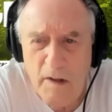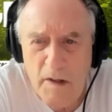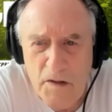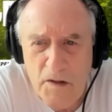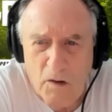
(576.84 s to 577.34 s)

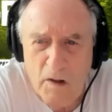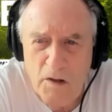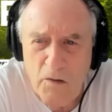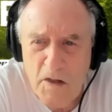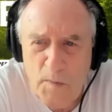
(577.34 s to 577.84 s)
So can
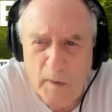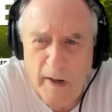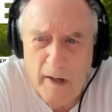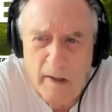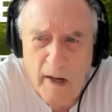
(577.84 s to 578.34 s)
you
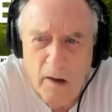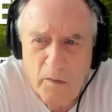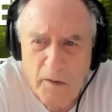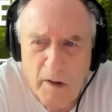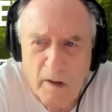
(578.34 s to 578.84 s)
explain how
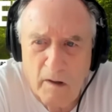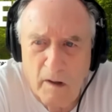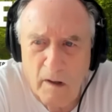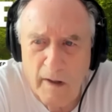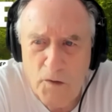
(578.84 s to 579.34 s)
the
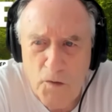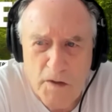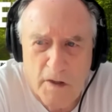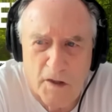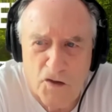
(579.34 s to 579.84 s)

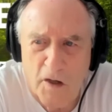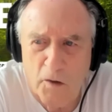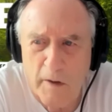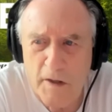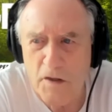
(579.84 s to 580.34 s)
electricity
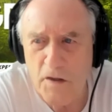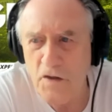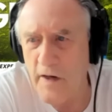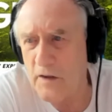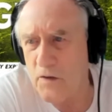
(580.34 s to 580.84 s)
generation
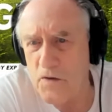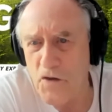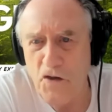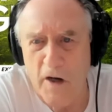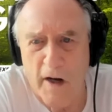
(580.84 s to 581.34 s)
sector has
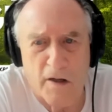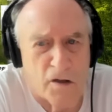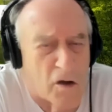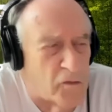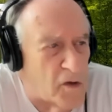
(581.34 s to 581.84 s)

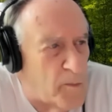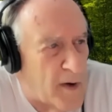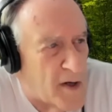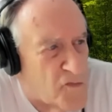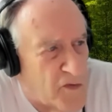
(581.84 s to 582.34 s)
changed over the
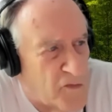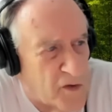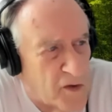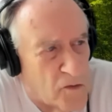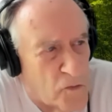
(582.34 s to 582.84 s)
past
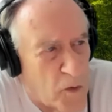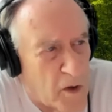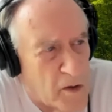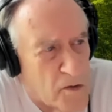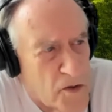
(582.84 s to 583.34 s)
15 or
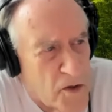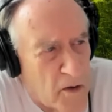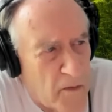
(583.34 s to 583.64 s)
20 years?